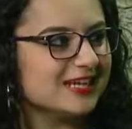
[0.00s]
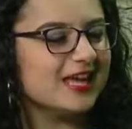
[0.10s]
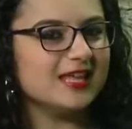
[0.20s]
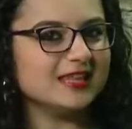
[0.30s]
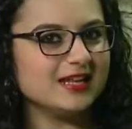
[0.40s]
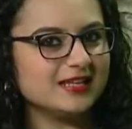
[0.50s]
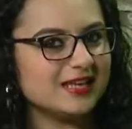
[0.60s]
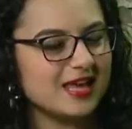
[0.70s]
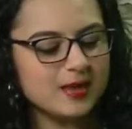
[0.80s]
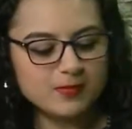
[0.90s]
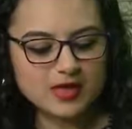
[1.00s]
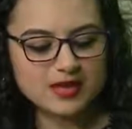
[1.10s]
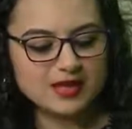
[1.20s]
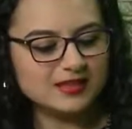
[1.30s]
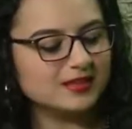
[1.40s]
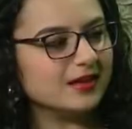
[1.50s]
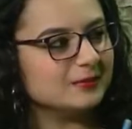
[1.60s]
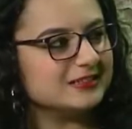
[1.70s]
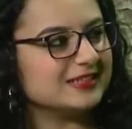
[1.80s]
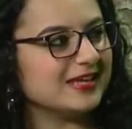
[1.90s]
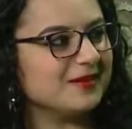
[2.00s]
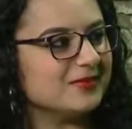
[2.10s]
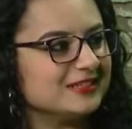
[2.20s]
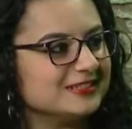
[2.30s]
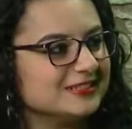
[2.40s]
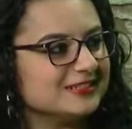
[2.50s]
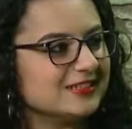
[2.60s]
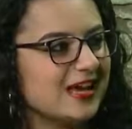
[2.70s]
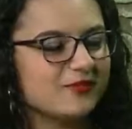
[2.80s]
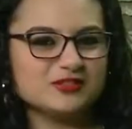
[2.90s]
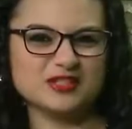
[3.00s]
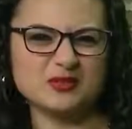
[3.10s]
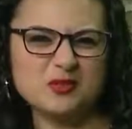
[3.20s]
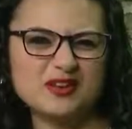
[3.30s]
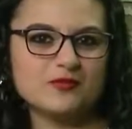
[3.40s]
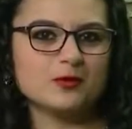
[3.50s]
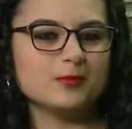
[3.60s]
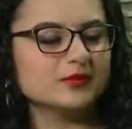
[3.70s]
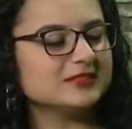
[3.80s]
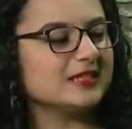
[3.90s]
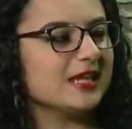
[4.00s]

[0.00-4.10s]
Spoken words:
and then came in and did not miss a game that season. Average of 24 points a game.